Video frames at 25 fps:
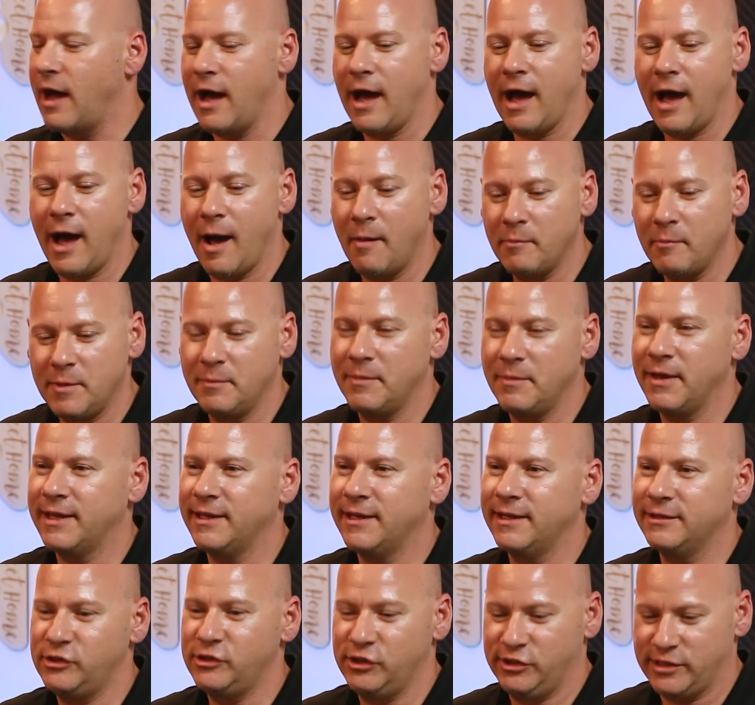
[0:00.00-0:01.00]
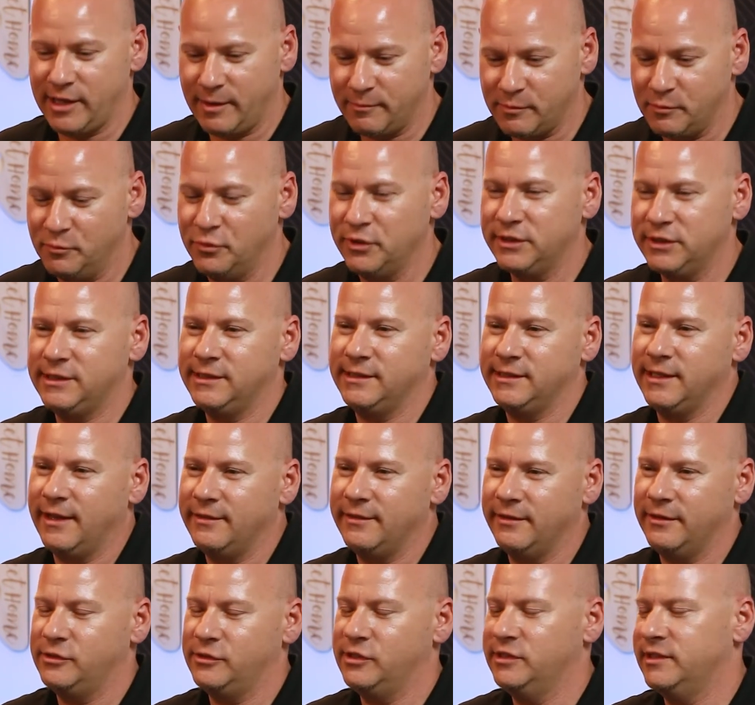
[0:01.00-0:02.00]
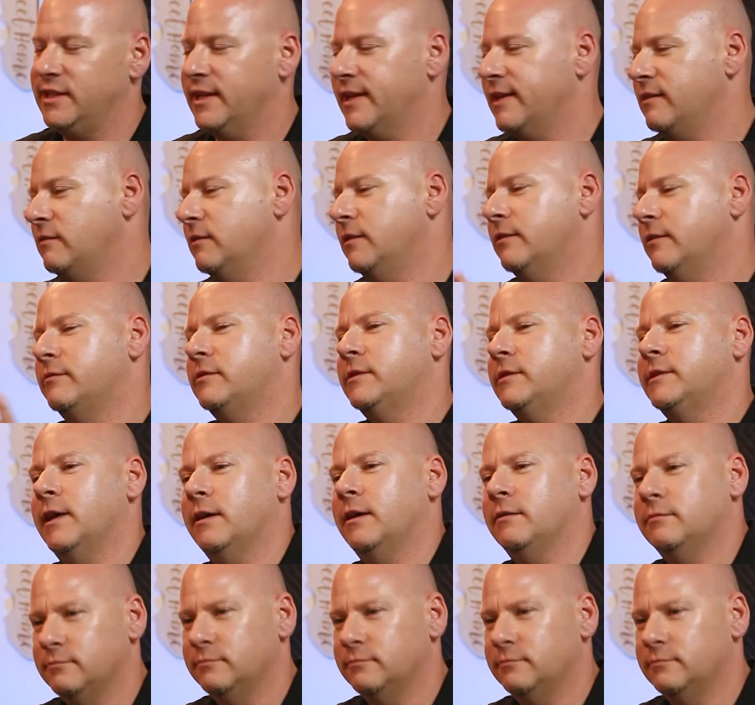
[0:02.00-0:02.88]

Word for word: I'm gonna make an Etsy shop and put this on there." She's like, "It'll never sell."